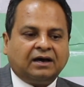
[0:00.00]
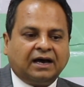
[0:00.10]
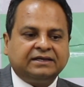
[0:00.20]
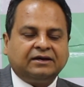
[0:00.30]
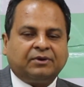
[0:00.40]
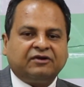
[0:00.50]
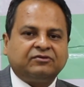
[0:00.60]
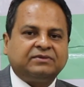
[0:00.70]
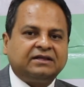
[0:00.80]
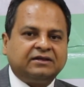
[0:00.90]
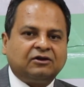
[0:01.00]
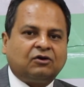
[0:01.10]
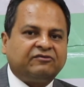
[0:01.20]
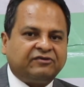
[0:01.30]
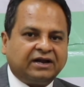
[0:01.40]
I think apart from that, there are a
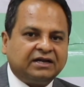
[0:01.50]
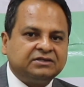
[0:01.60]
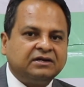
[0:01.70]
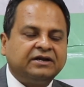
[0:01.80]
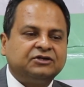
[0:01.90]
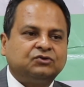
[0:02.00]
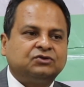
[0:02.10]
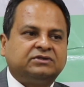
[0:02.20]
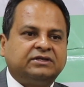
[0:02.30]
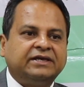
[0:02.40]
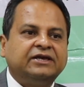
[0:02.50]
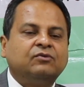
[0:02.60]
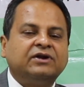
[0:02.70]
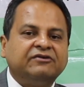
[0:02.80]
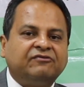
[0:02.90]
lot of financial ratios. In the
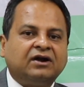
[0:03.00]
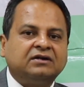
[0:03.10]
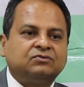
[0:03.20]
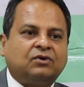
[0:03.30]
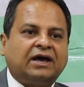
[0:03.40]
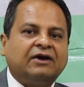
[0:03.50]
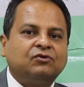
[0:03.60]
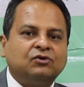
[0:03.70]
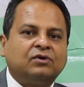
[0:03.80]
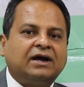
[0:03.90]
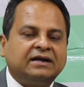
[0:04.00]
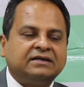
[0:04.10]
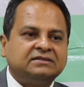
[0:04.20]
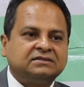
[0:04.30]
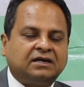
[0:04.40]
equity funds, what I would look at
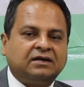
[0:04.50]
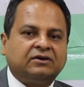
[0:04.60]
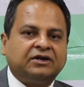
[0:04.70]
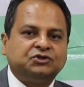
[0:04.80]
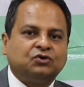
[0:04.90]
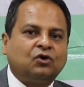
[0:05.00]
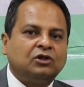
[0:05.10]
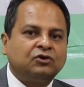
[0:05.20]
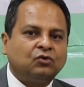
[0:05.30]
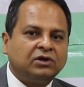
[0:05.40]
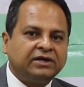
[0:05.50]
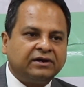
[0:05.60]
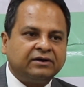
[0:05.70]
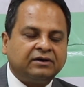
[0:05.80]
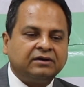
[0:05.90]
is a ratio called the rolling
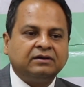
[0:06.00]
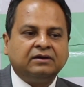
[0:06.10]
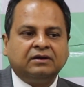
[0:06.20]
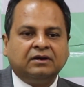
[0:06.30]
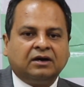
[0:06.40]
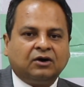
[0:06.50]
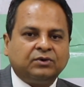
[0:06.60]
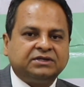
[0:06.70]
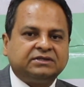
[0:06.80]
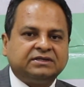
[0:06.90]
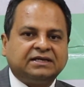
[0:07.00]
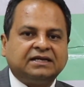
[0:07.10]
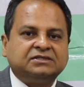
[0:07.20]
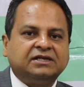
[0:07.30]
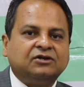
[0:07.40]
return, which
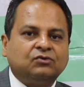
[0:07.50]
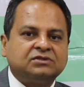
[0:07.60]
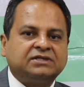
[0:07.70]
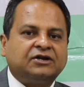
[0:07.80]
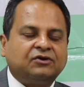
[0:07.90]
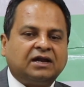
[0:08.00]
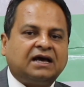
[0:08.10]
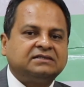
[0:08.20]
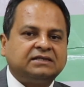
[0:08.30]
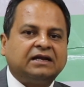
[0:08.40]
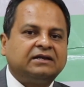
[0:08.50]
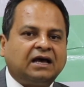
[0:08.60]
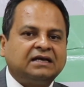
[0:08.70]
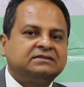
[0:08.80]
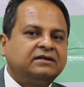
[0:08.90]
essentially looks at your last
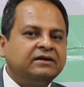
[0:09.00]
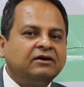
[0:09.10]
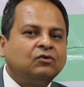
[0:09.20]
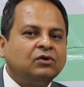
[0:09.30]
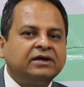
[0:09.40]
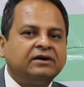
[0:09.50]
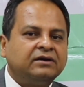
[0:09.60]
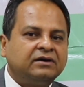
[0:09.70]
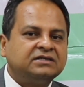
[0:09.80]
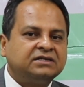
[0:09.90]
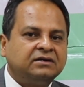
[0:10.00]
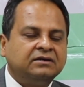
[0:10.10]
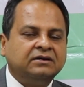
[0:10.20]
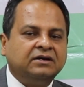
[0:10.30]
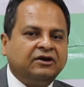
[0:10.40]
3-year rolling return is a
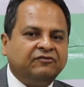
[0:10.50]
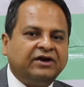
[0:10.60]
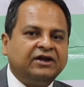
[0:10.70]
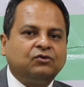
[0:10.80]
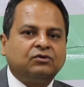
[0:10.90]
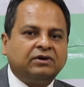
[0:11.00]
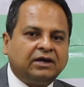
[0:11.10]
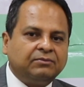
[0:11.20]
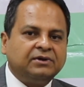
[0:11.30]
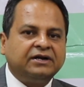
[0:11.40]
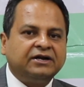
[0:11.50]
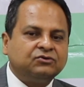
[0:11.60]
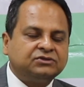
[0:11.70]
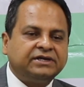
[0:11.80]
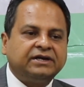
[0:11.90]
very good ability
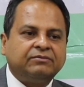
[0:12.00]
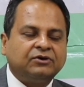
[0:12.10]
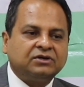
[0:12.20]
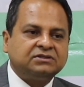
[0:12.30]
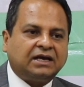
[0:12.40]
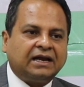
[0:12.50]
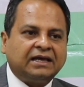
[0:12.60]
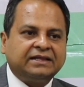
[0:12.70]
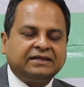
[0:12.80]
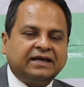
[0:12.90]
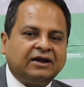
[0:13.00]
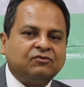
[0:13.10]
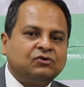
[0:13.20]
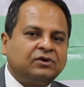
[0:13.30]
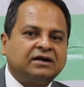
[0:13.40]
to see it. And I think there I
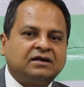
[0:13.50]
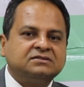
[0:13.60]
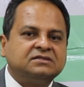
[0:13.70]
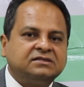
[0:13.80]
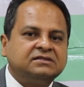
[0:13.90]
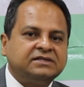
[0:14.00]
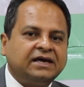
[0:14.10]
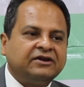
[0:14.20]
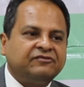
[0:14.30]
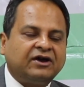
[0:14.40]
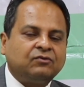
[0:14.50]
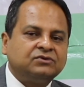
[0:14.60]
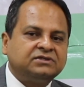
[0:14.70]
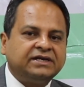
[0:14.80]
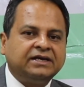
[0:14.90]
would look at consistency, and if I
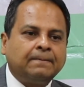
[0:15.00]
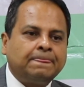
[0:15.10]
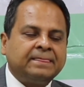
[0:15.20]
would see